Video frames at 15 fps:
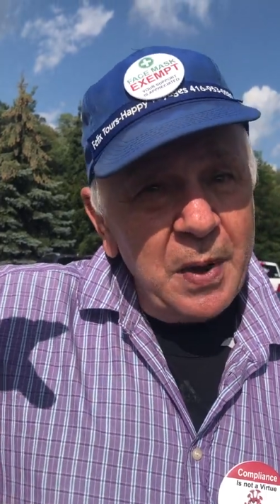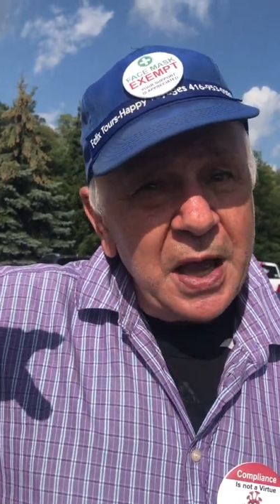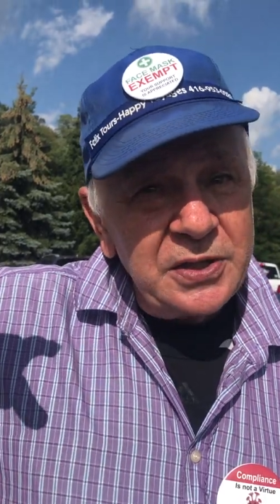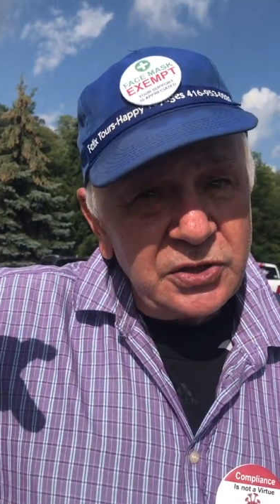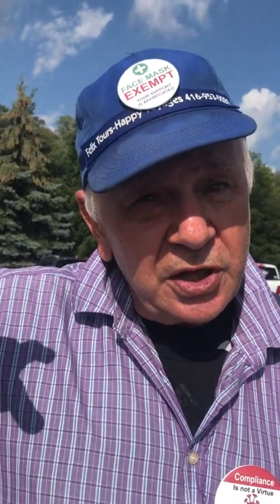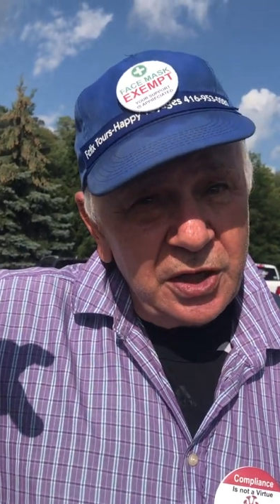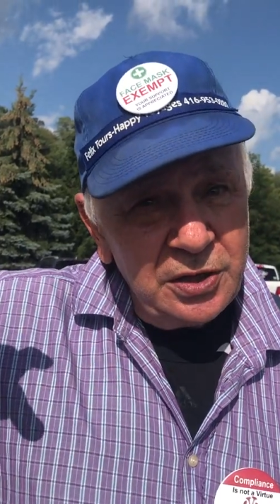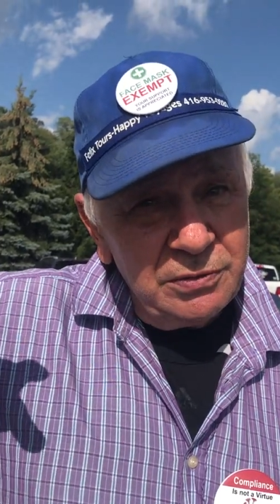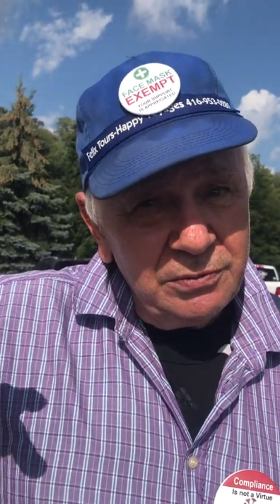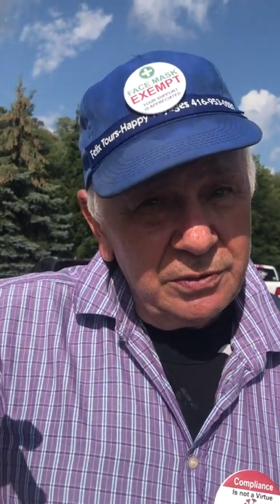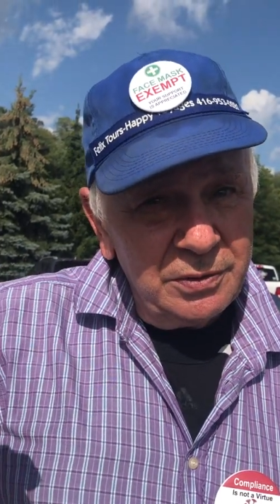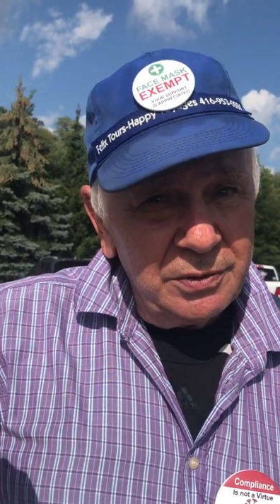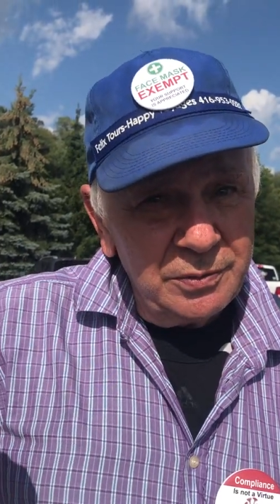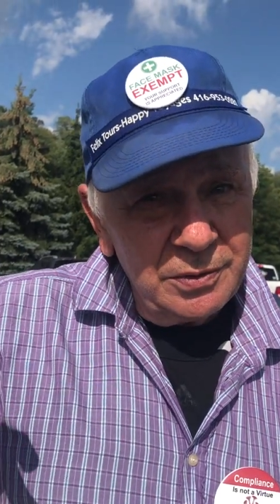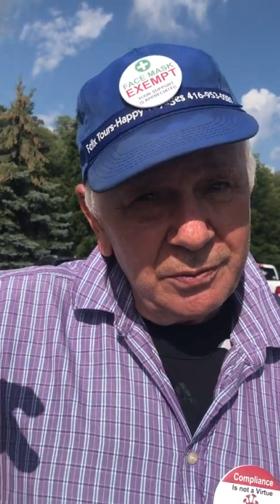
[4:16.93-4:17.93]
masking
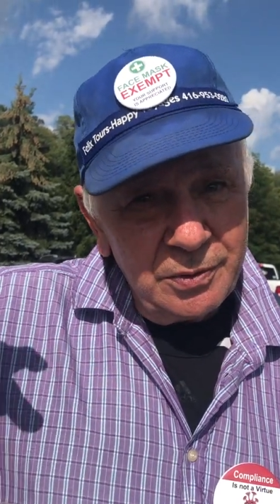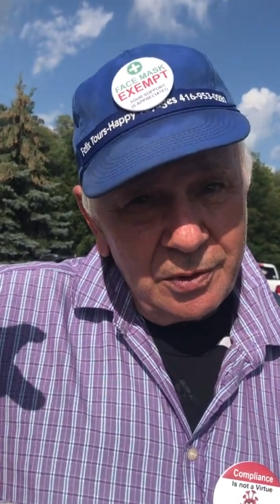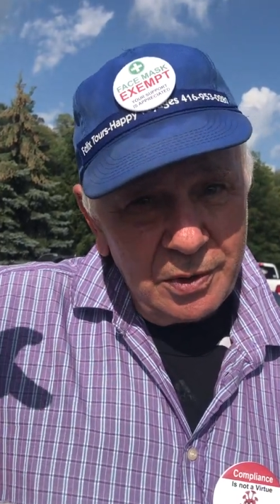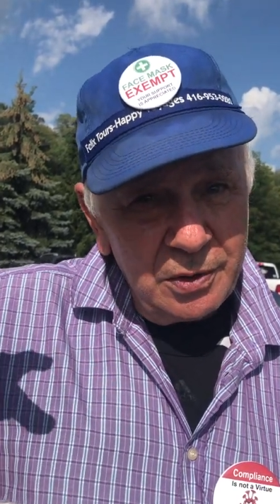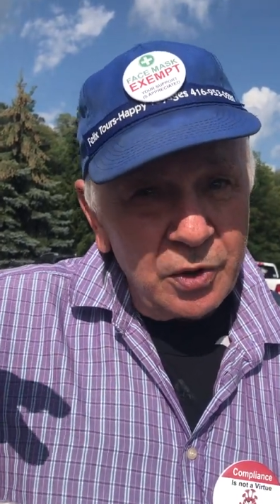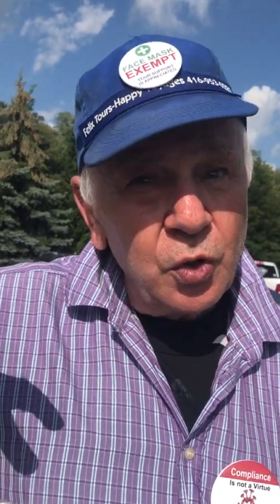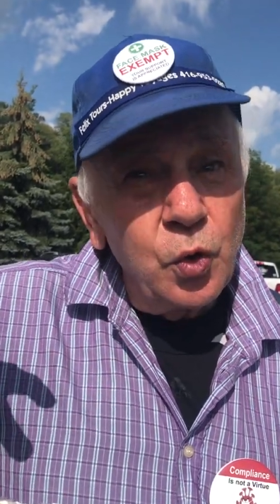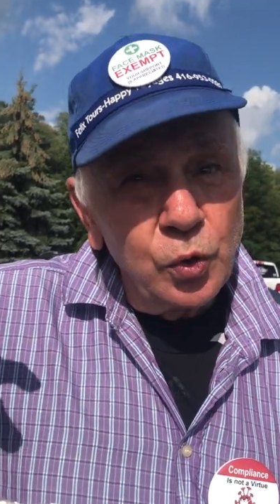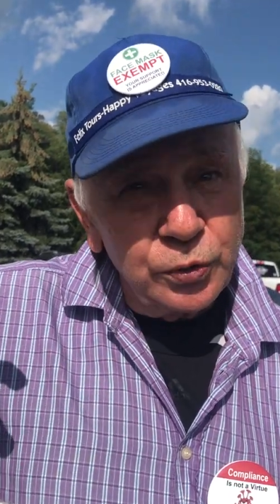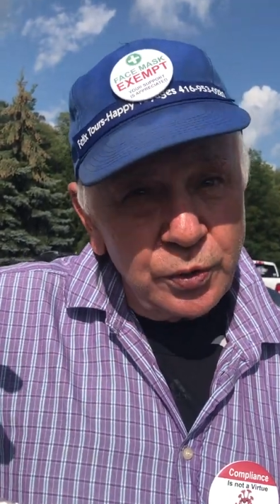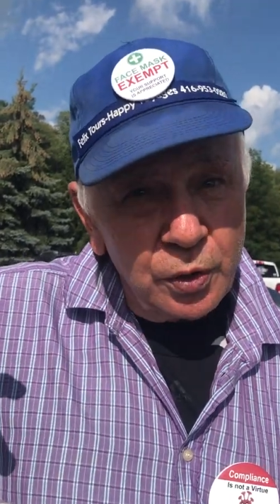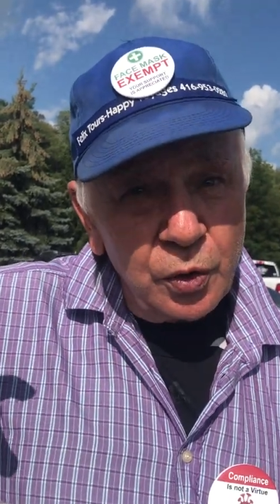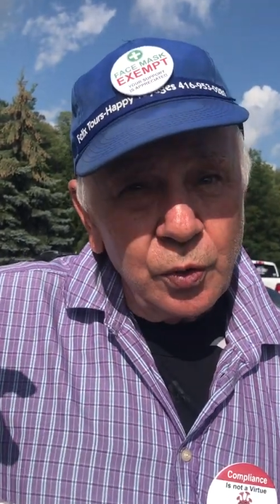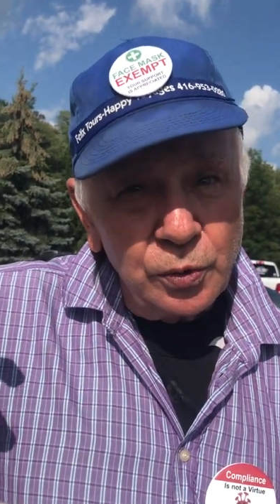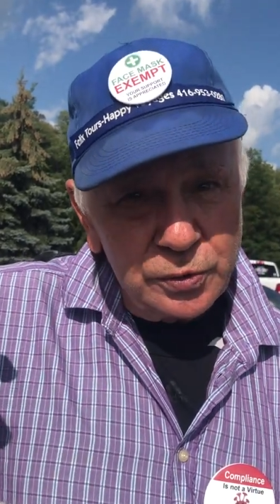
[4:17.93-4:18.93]

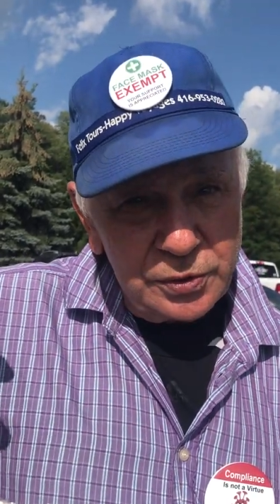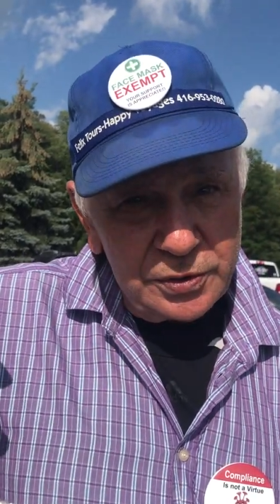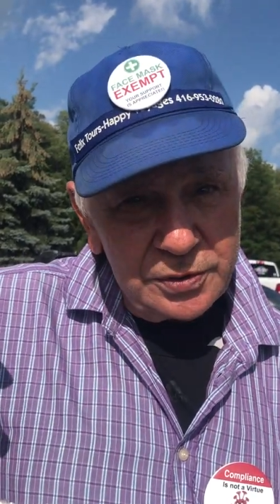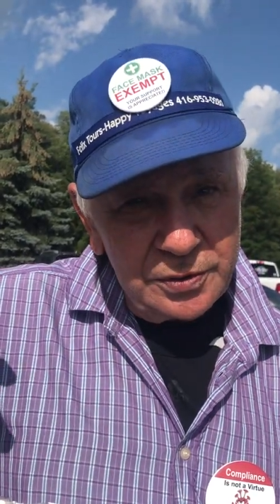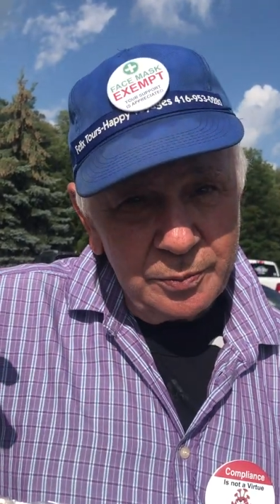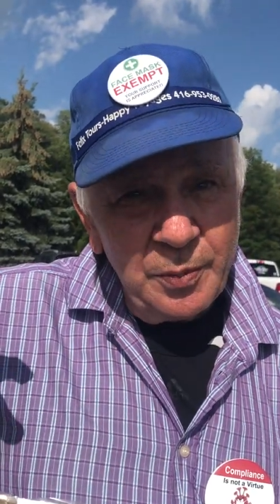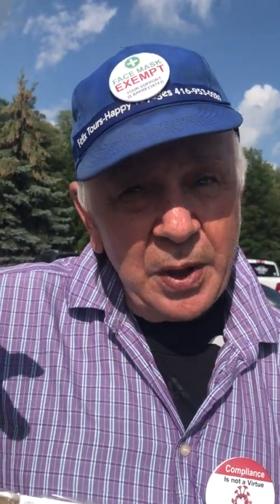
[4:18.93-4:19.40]
rules.